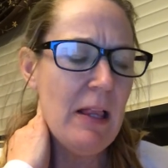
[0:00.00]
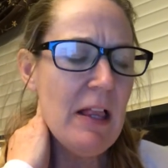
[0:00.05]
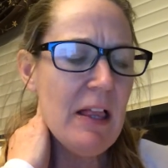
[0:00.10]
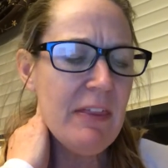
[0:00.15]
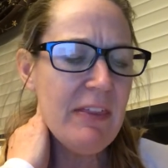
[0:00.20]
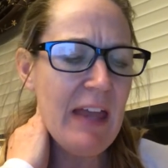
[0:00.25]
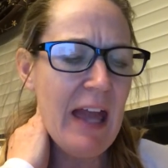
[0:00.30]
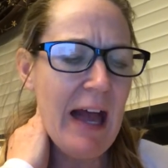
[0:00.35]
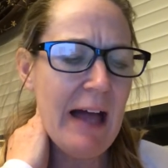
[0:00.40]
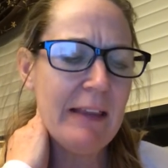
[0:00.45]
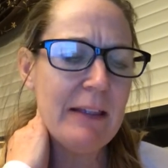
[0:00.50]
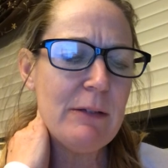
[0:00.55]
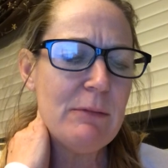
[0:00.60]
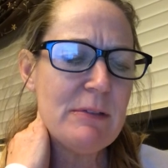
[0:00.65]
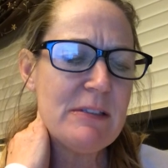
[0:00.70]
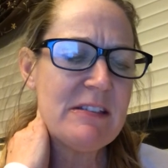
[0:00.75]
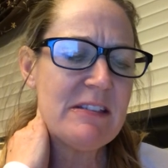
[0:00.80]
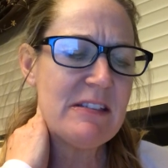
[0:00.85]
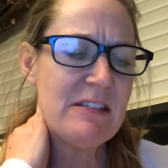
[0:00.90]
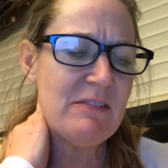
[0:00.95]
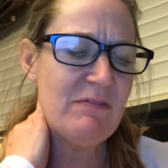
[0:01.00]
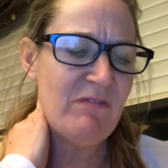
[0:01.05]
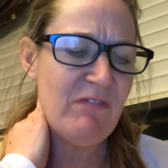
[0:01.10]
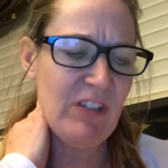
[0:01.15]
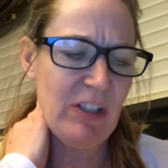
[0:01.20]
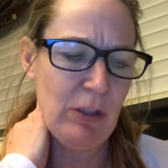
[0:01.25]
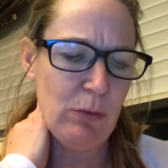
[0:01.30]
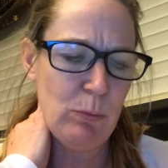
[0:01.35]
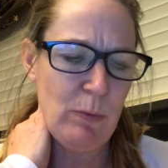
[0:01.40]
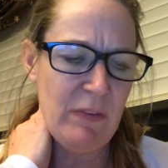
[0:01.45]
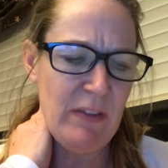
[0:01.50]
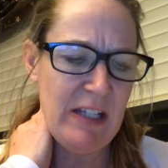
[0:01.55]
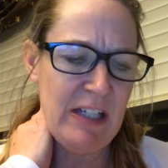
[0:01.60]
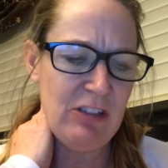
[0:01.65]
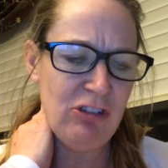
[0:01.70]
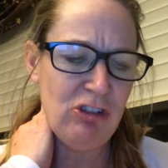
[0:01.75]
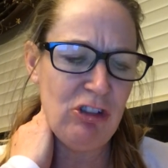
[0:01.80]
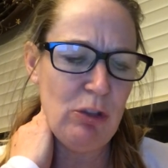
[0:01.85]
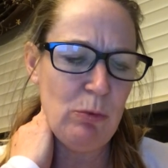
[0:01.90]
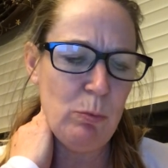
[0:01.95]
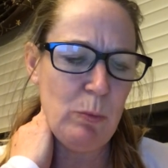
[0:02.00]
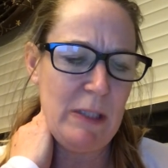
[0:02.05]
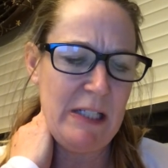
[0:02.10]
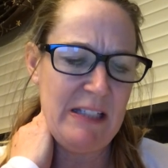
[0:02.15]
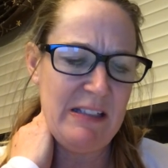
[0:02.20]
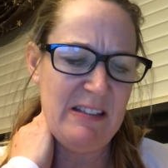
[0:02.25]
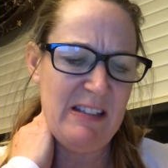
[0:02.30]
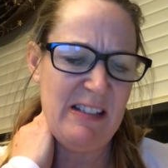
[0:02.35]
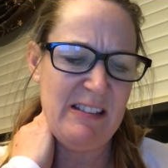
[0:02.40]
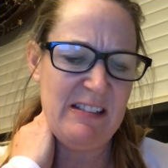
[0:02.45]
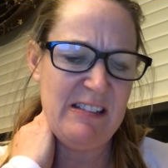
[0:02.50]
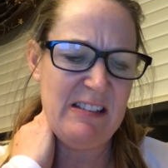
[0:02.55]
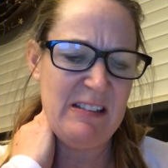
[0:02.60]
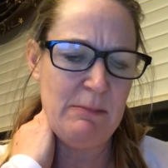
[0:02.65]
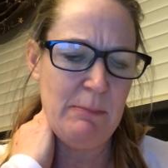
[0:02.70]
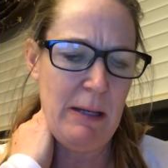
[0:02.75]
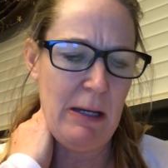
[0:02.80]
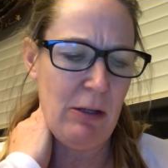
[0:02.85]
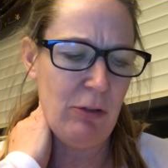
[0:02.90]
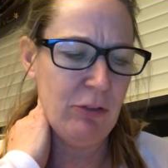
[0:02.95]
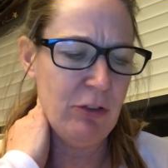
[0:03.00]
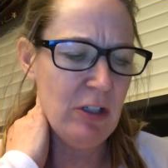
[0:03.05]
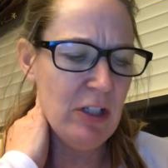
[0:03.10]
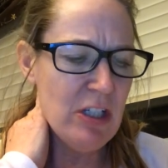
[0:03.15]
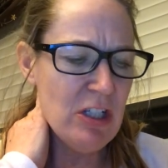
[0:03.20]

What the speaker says: The alley was filled with itchy weeds that smelled.